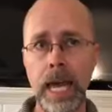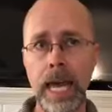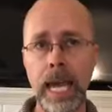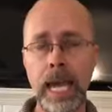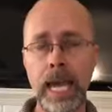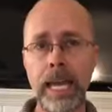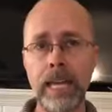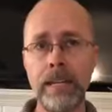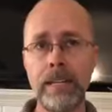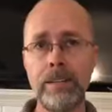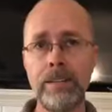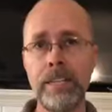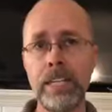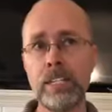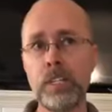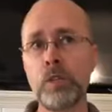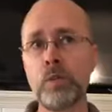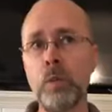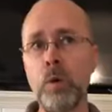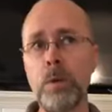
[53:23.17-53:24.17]
And
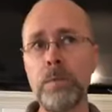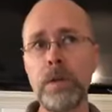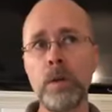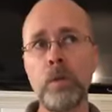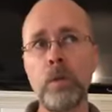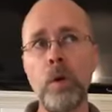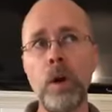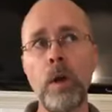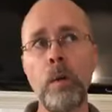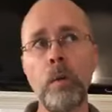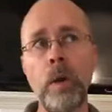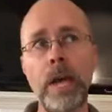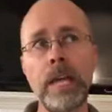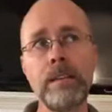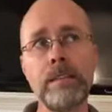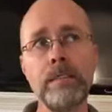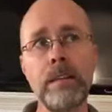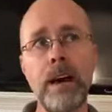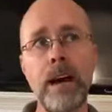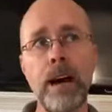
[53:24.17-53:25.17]
this woman
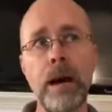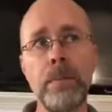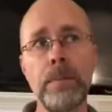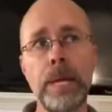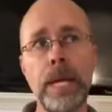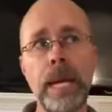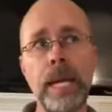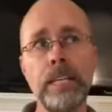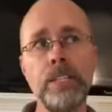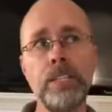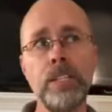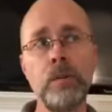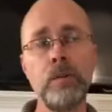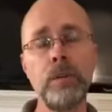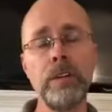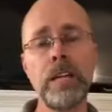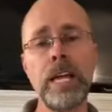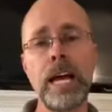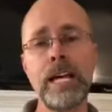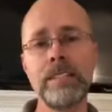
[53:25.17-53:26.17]
wakes up and she
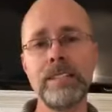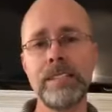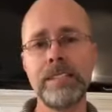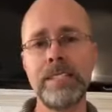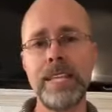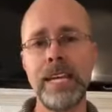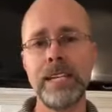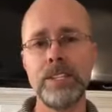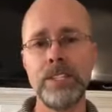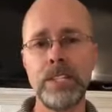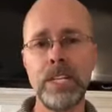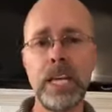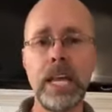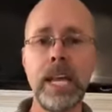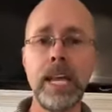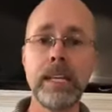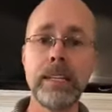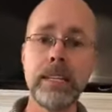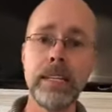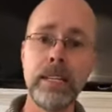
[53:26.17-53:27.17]
realizes that
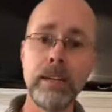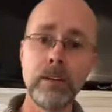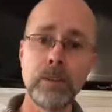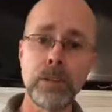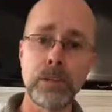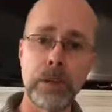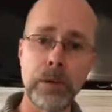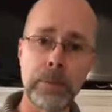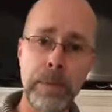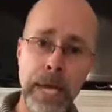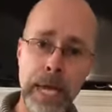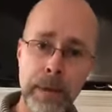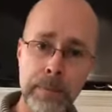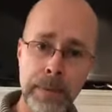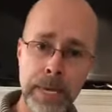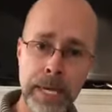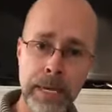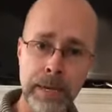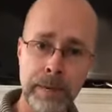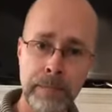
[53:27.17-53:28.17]
she had killed her
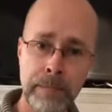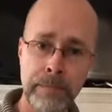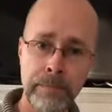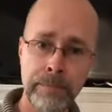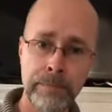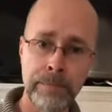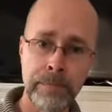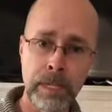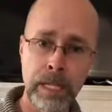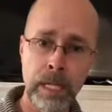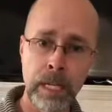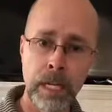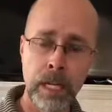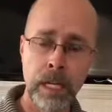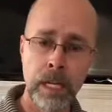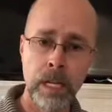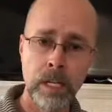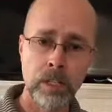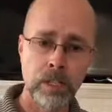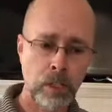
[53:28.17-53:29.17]
baby.
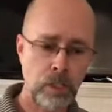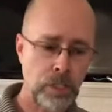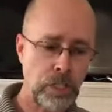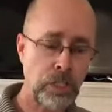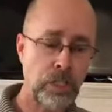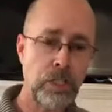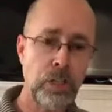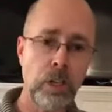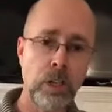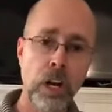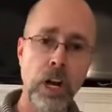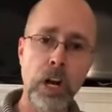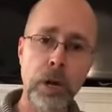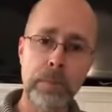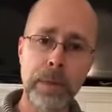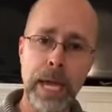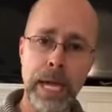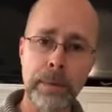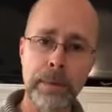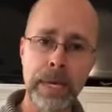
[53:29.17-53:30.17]
So she took
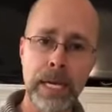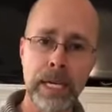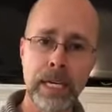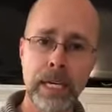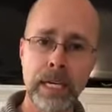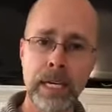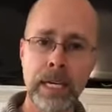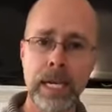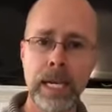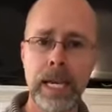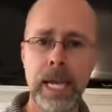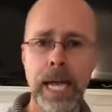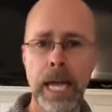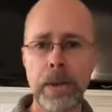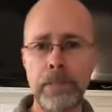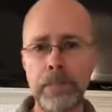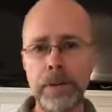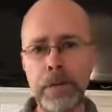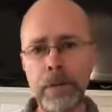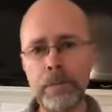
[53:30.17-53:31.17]
her baby
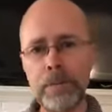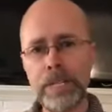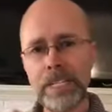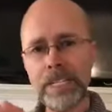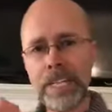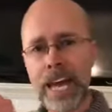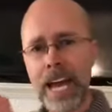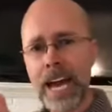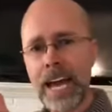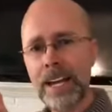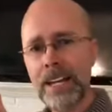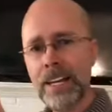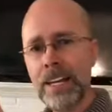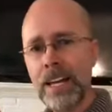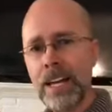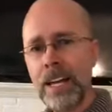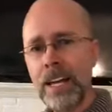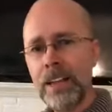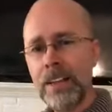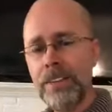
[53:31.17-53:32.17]
and put it beside
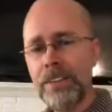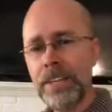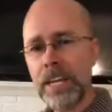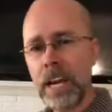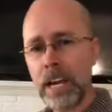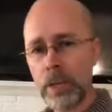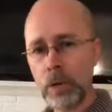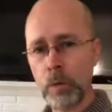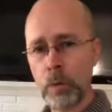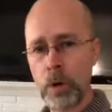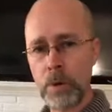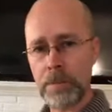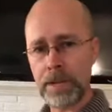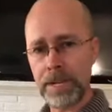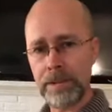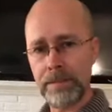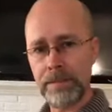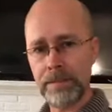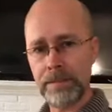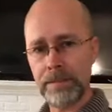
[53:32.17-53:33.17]
the other
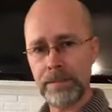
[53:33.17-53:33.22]
woman